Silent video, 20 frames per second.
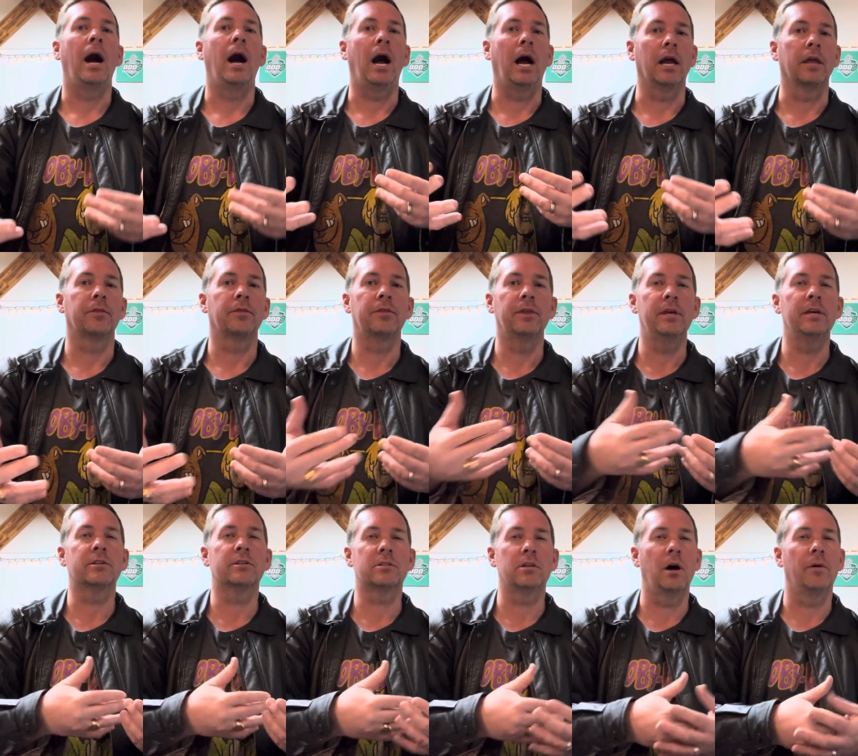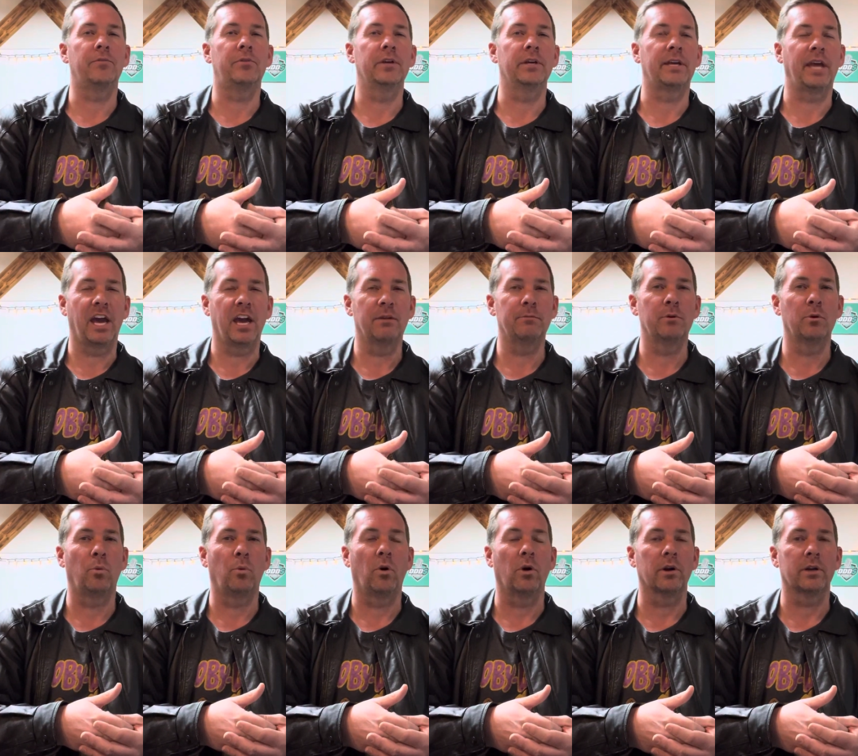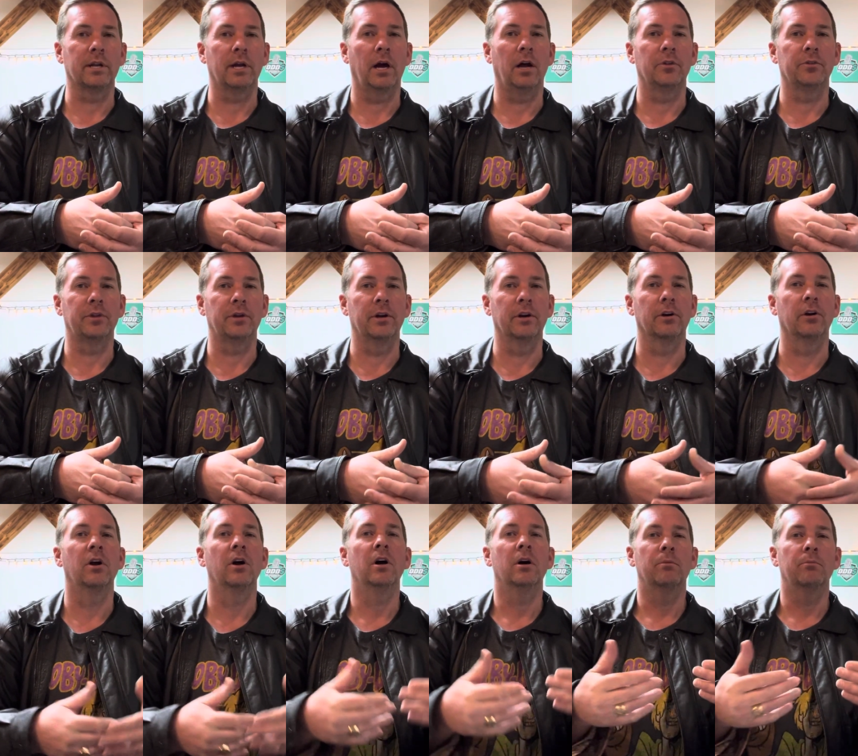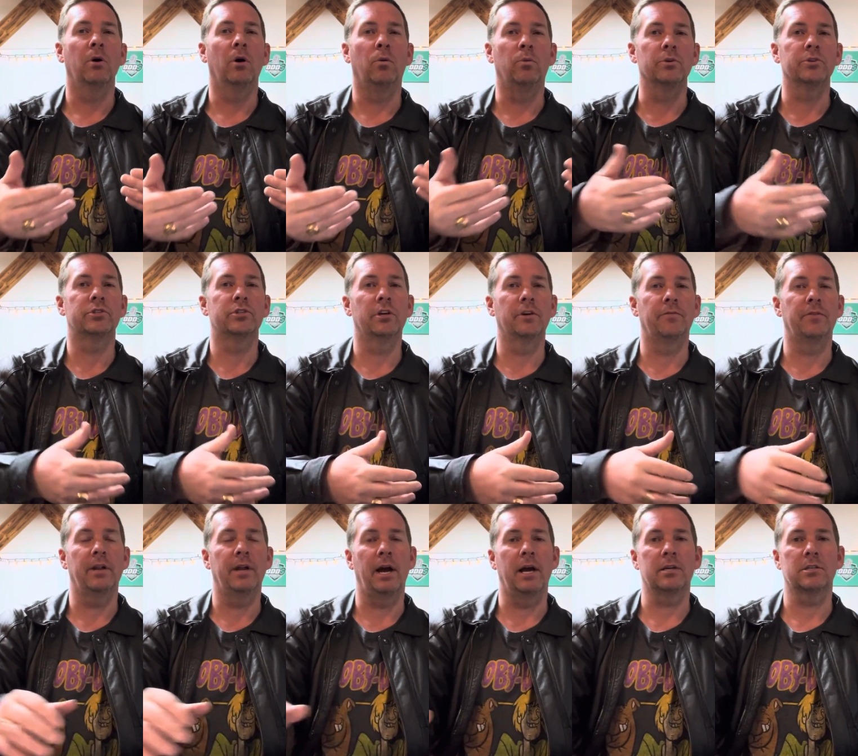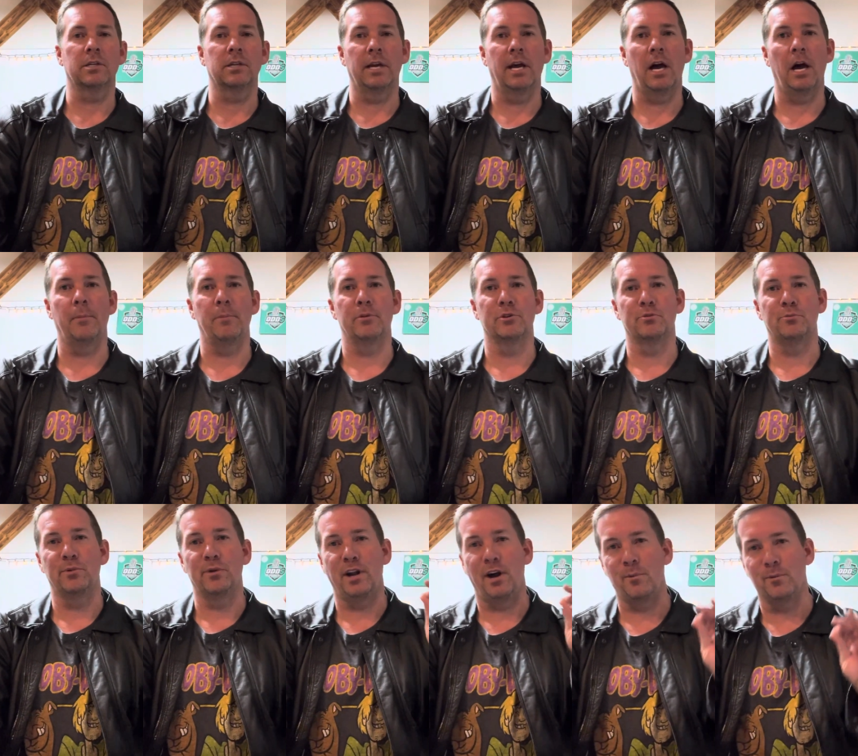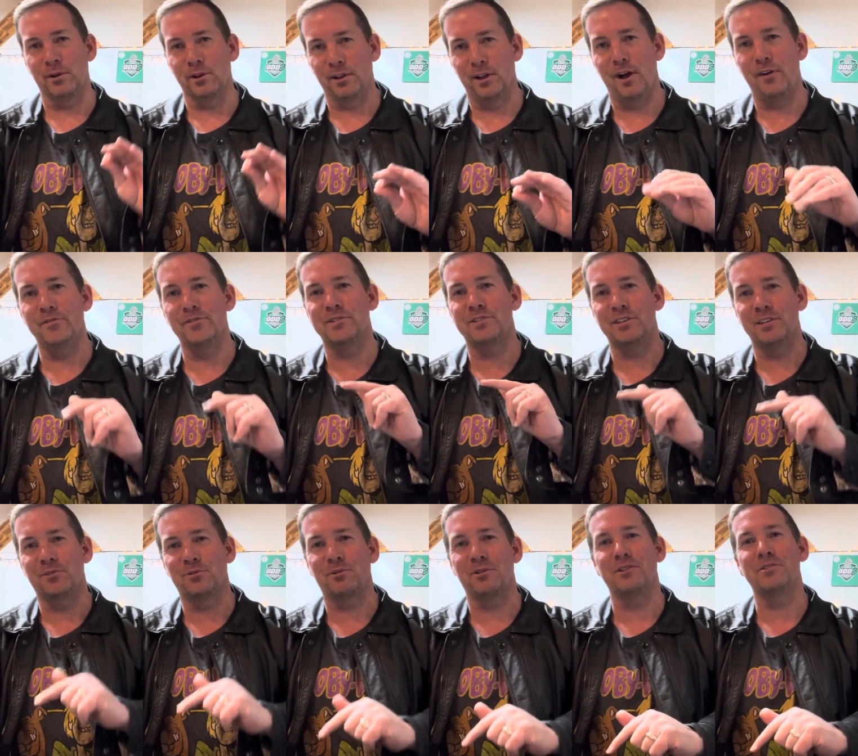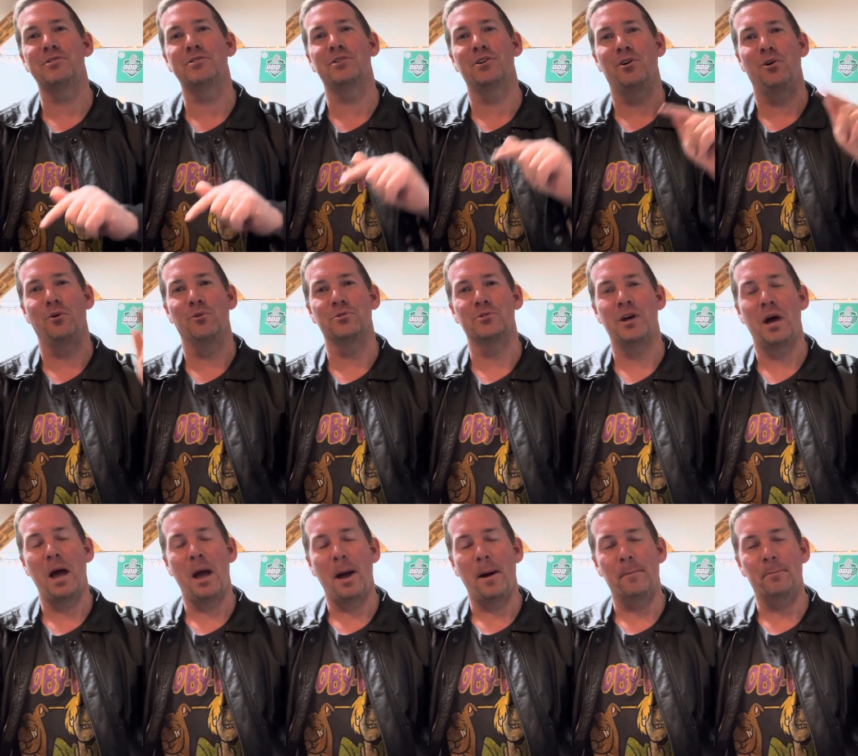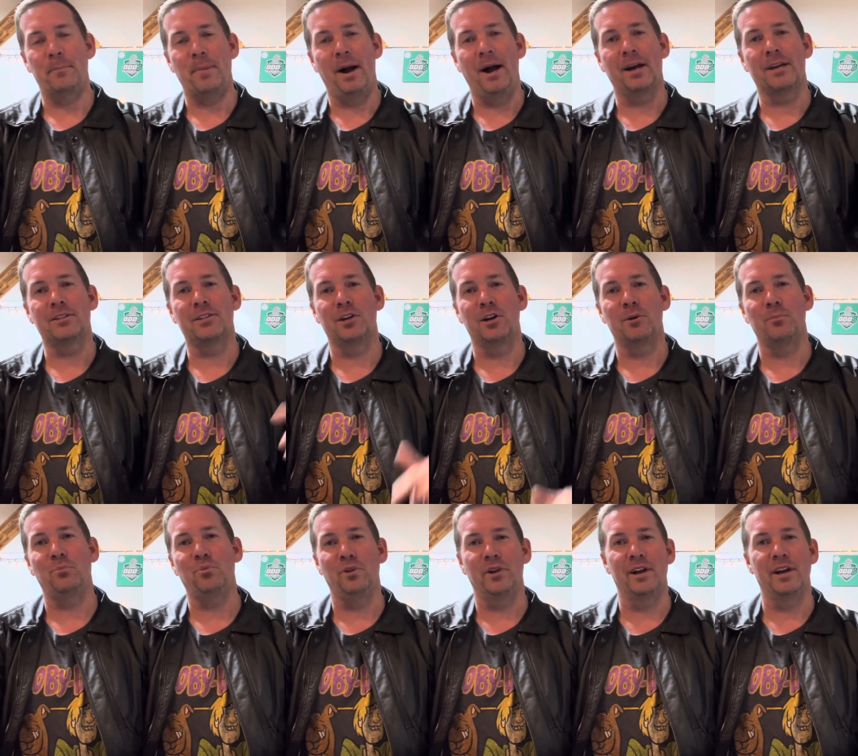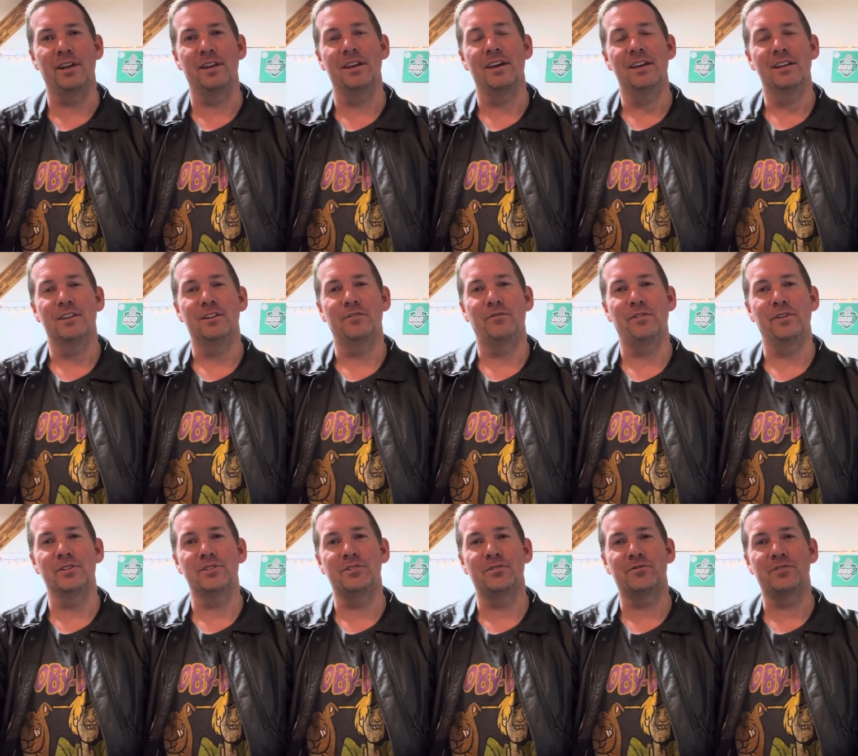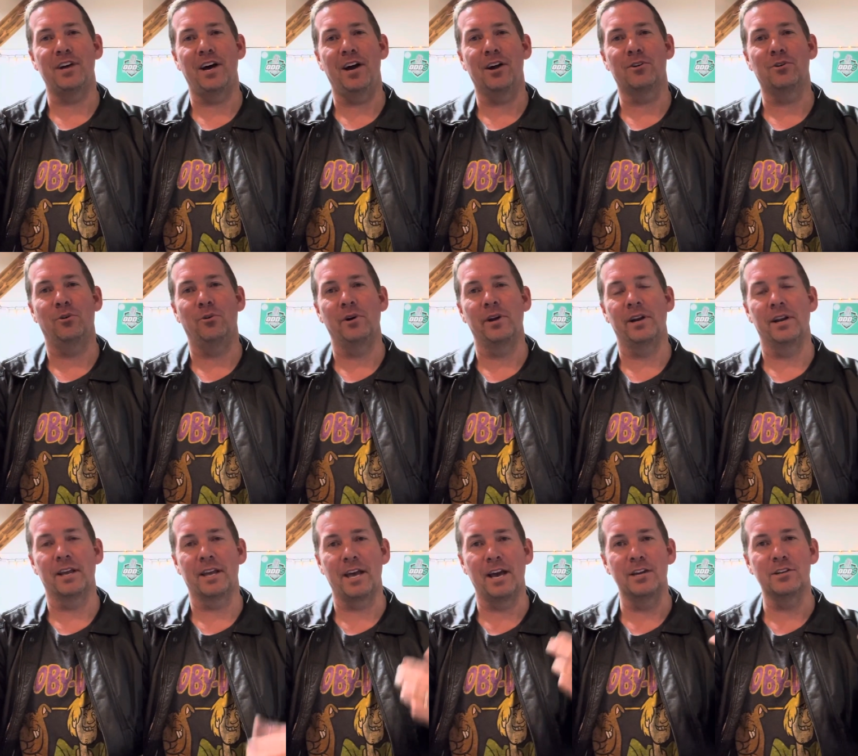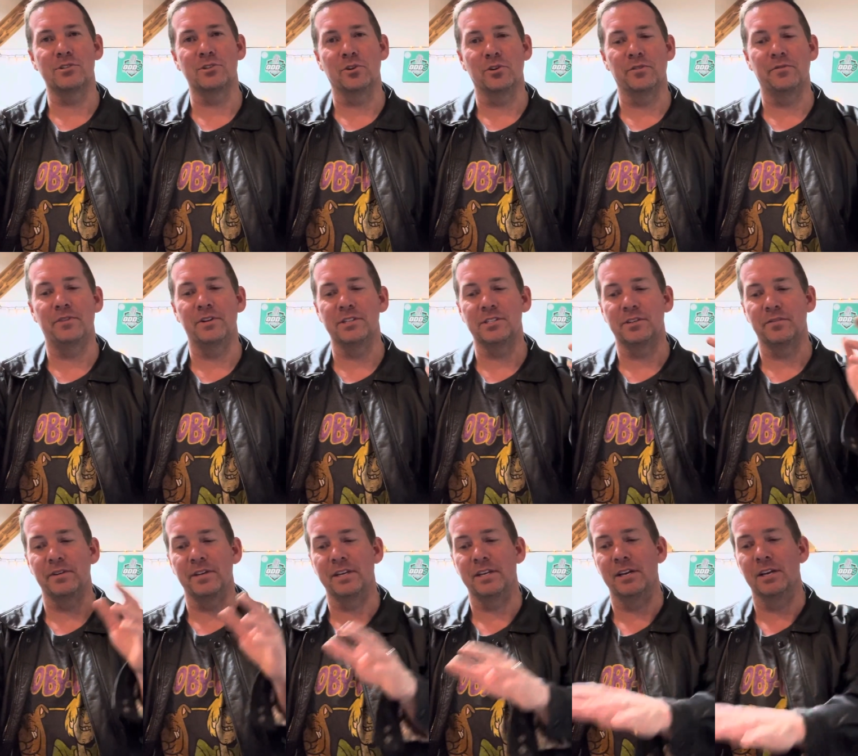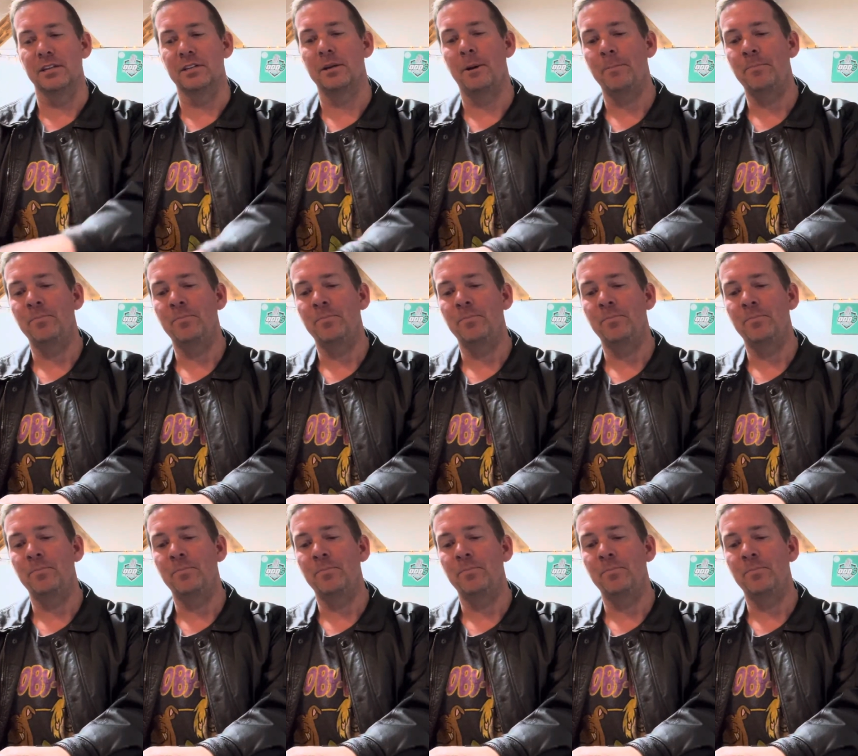I think something can be worked out there, but we'll see if it actually happens. But I would love to see Chris Jones back there playing defensive tackle and an occasional defensive end